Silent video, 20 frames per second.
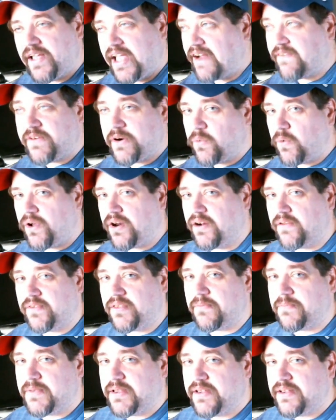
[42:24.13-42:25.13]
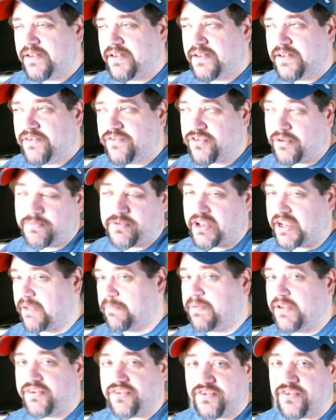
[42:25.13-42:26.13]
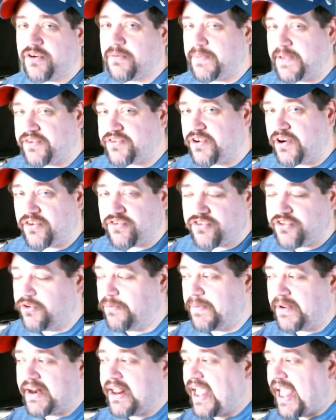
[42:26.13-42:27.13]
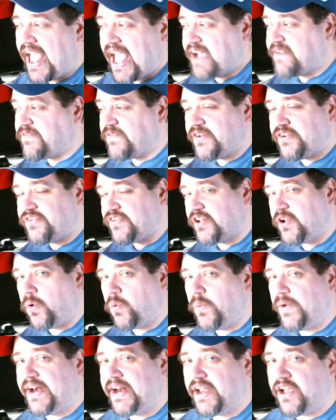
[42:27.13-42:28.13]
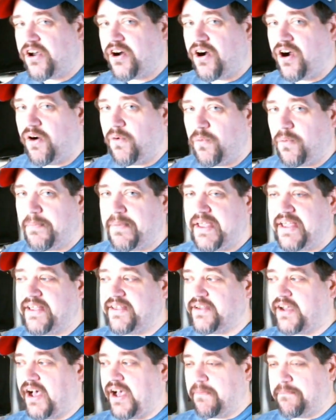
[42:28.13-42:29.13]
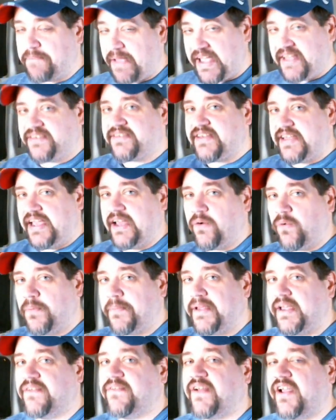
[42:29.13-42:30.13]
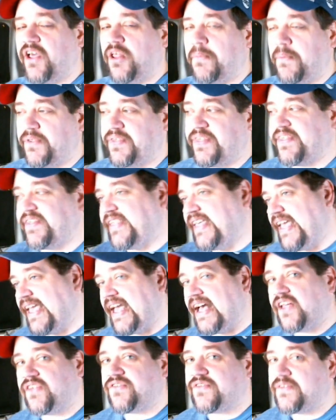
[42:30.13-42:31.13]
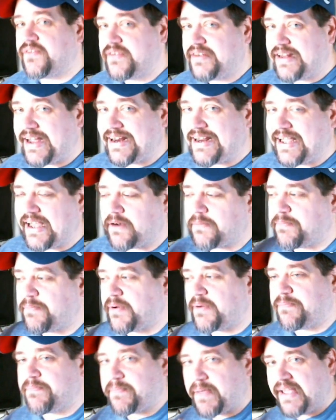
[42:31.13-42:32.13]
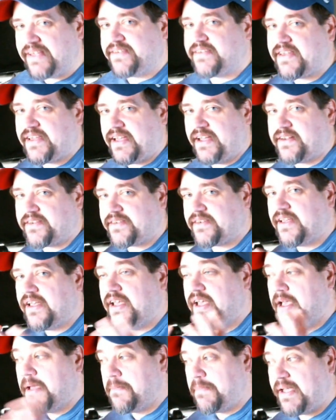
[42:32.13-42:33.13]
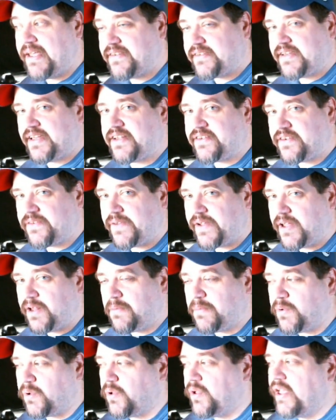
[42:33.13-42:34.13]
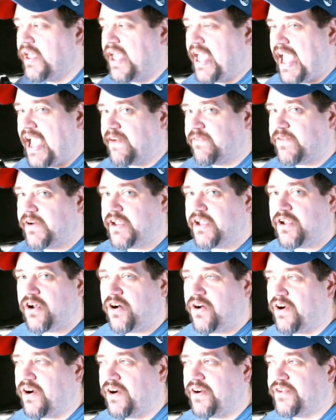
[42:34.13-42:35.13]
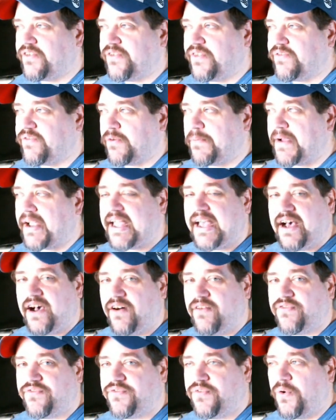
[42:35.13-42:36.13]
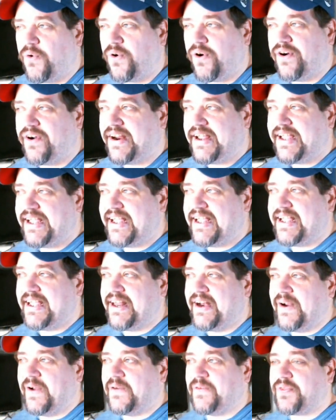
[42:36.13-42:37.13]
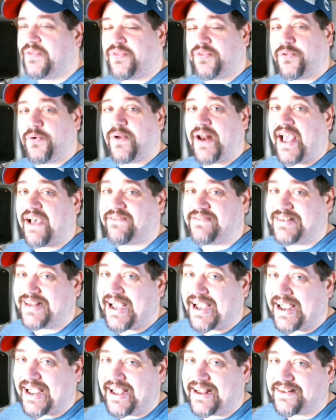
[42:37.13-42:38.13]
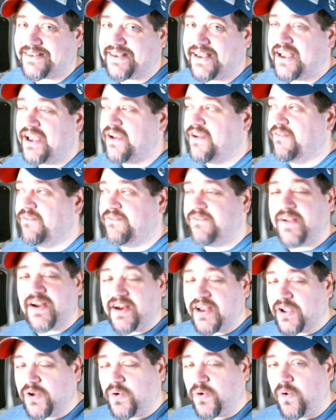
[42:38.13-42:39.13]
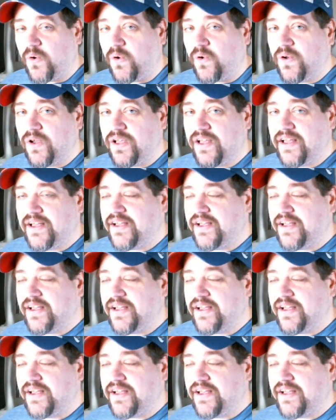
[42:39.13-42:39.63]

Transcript: Every one of them. Some second place and third place cars too, but every single winning car will be a uh, base kit will be available. Decals not yet, but base kits, base kits available. Every car for Macau for you know two and a half decades. Very cool.